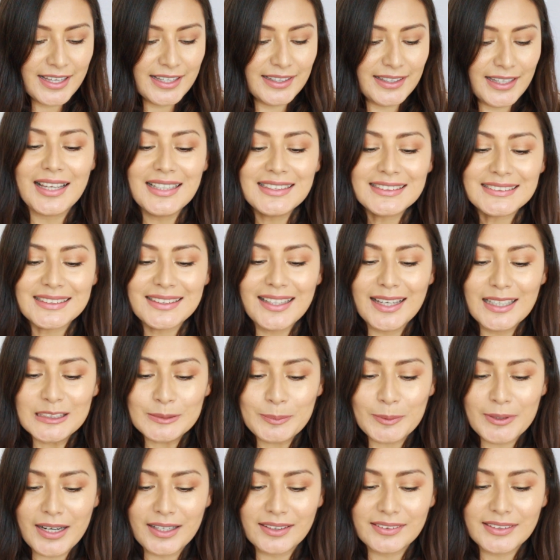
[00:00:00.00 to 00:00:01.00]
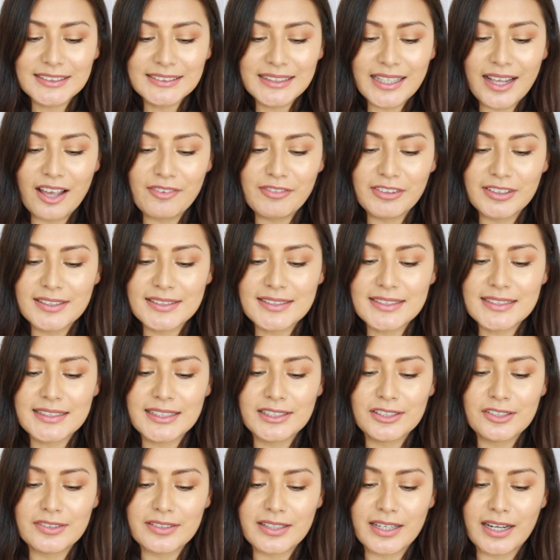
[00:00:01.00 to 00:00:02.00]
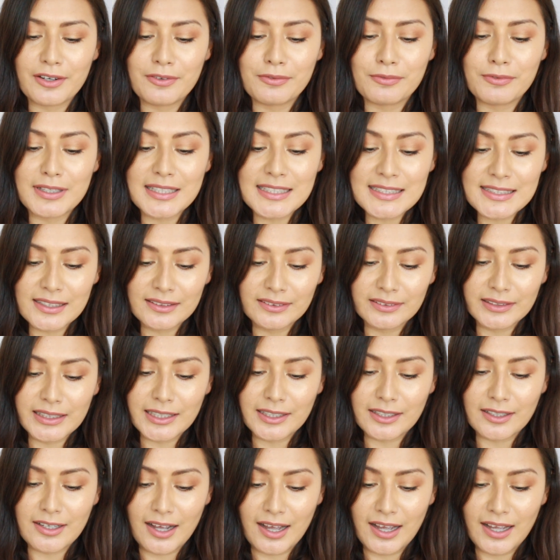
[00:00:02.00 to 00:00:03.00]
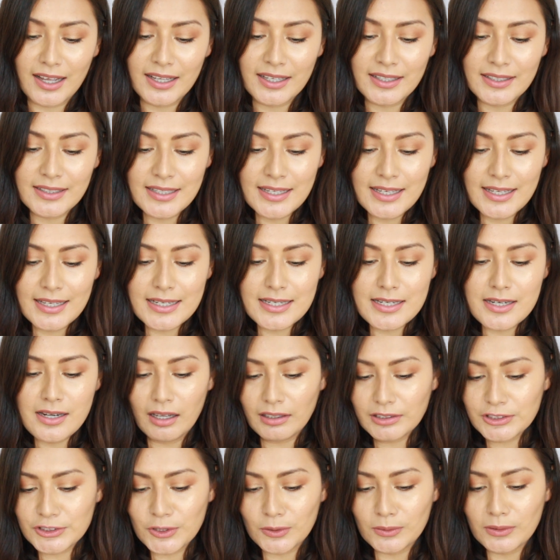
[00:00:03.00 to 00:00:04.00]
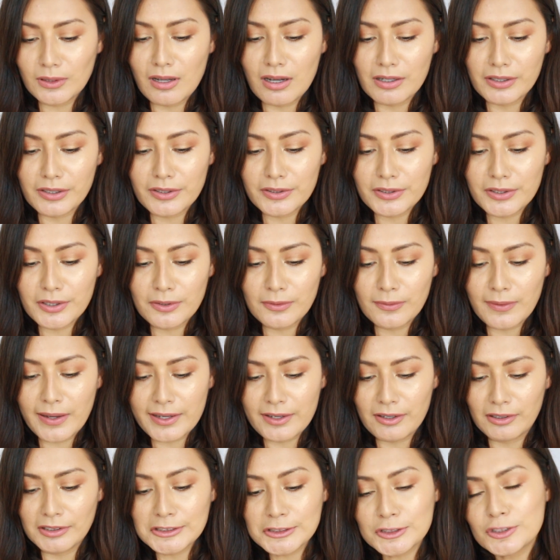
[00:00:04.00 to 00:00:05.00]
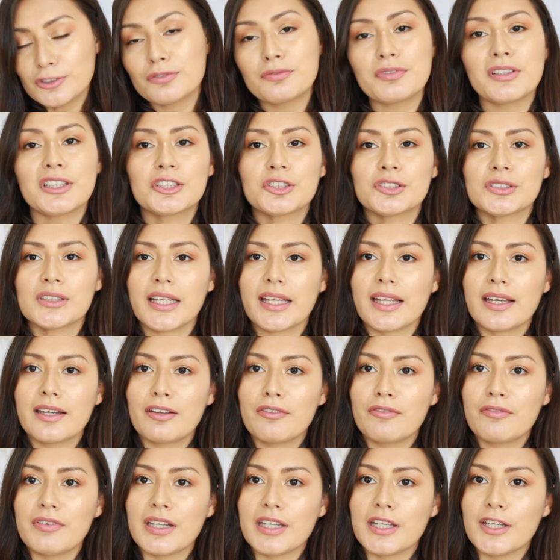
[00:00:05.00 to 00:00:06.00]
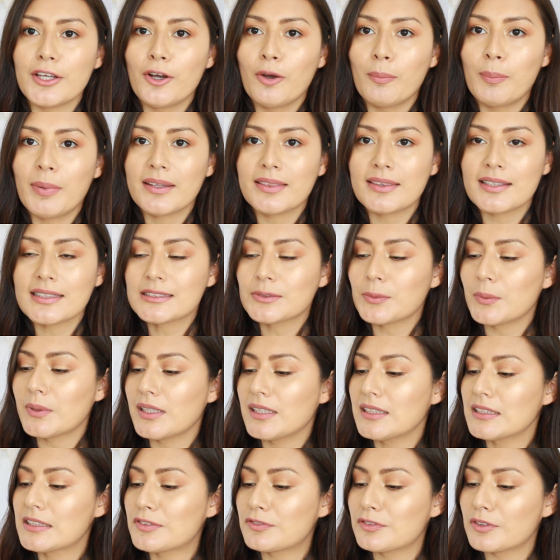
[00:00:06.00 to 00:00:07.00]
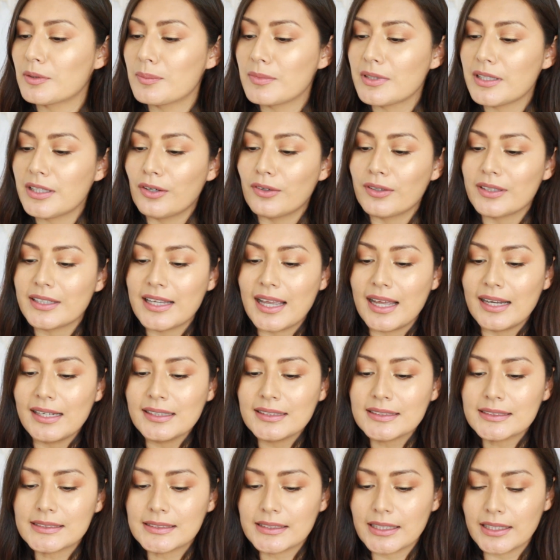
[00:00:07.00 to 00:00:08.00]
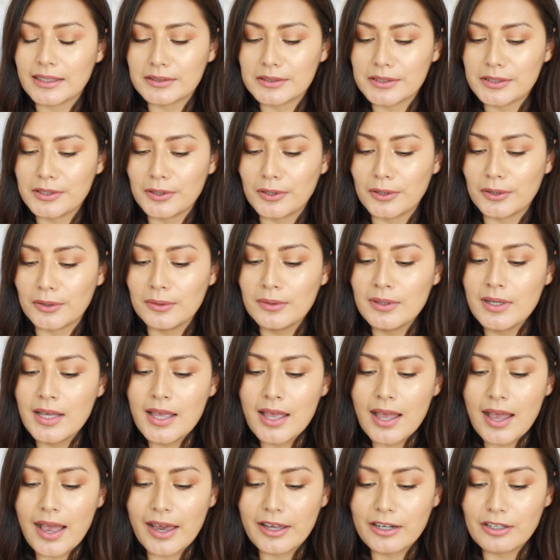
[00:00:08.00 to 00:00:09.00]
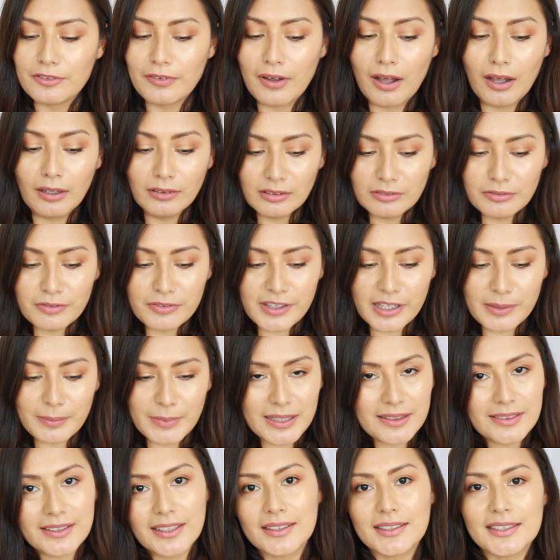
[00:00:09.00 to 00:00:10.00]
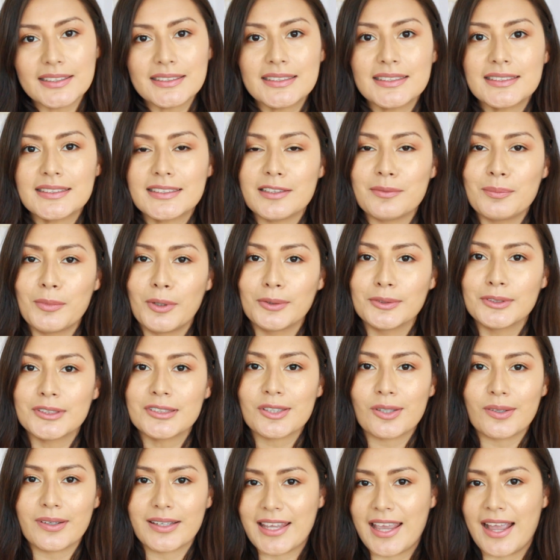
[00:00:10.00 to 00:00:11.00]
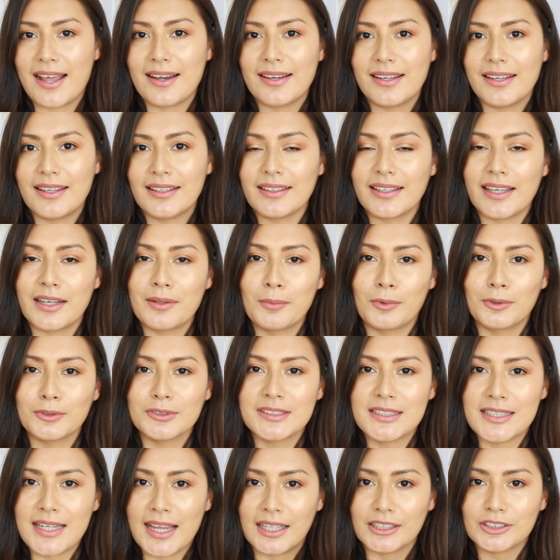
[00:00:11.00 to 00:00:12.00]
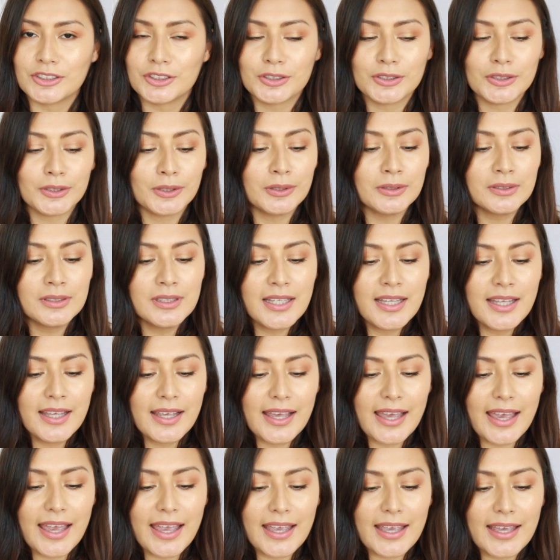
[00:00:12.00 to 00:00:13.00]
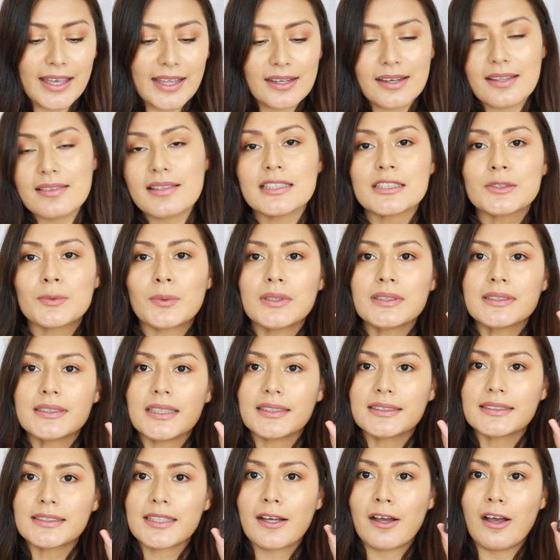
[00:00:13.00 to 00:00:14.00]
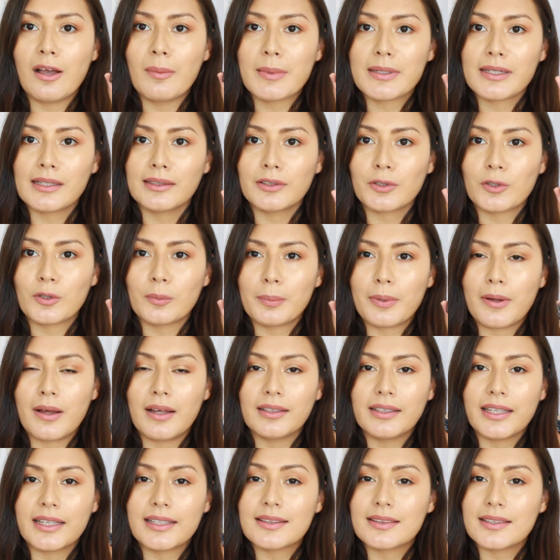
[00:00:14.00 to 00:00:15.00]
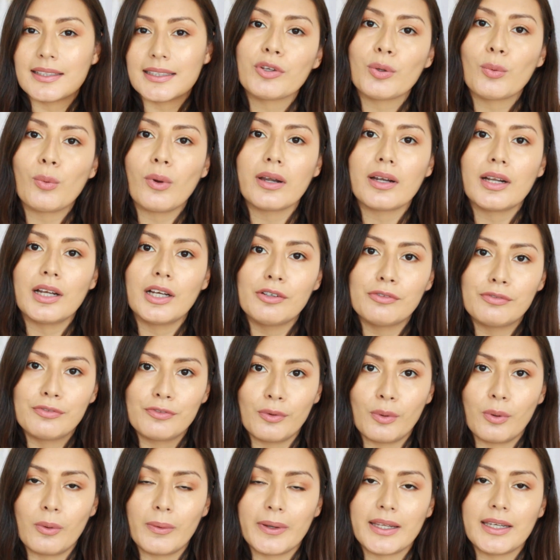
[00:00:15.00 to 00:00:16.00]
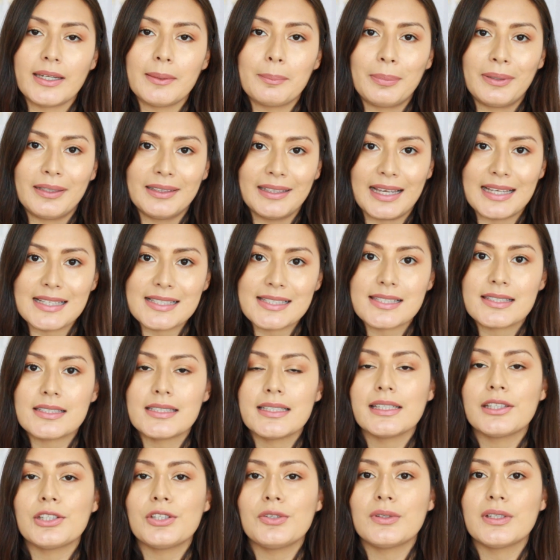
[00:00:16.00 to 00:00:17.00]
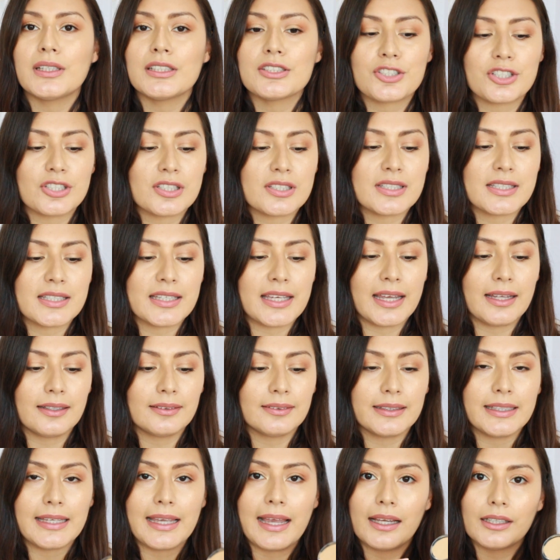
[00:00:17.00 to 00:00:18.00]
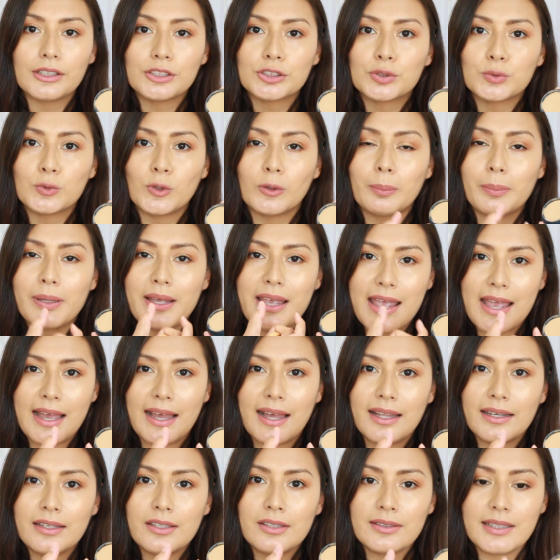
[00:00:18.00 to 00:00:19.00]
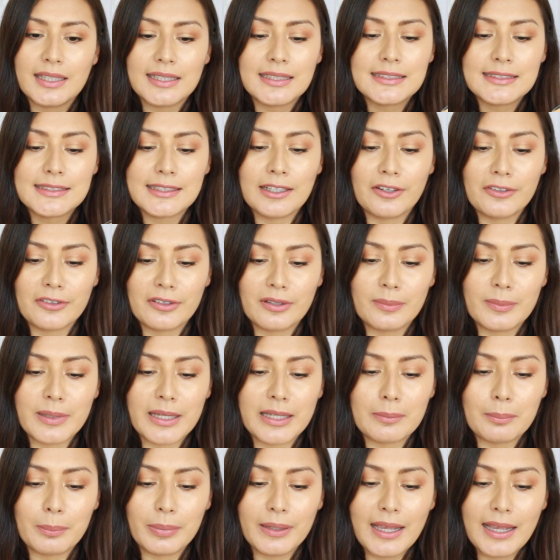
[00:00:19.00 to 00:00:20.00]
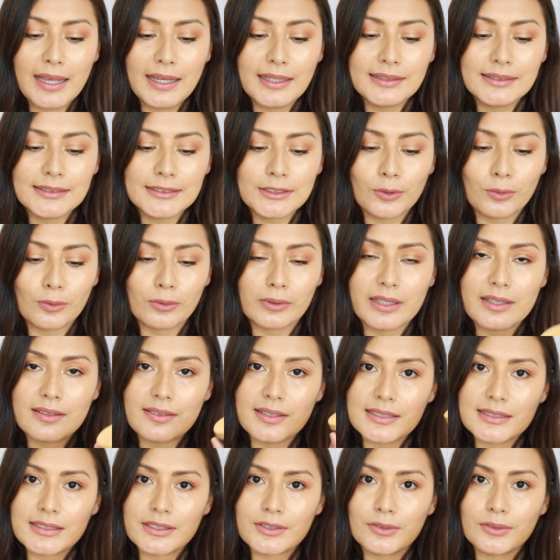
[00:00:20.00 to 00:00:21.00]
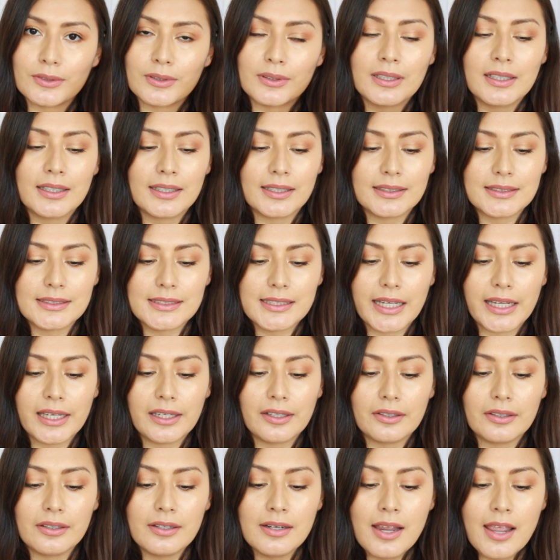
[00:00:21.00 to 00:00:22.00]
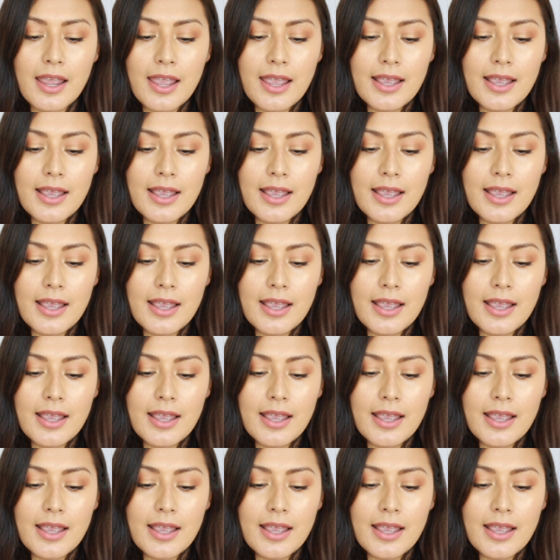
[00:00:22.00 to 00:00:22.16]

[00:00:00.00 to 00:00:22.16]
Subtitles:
Last but not least, I have a concealer that I recently got not so long ago. I also featured it in a video, but this one is from the Organic Skin Co. Out of all of them, I think this is the most organic and most natural. And this one does come in a little pot like this. If you want to avoid plastic, you can just get the actual pan. They sell them in pans or in this little container.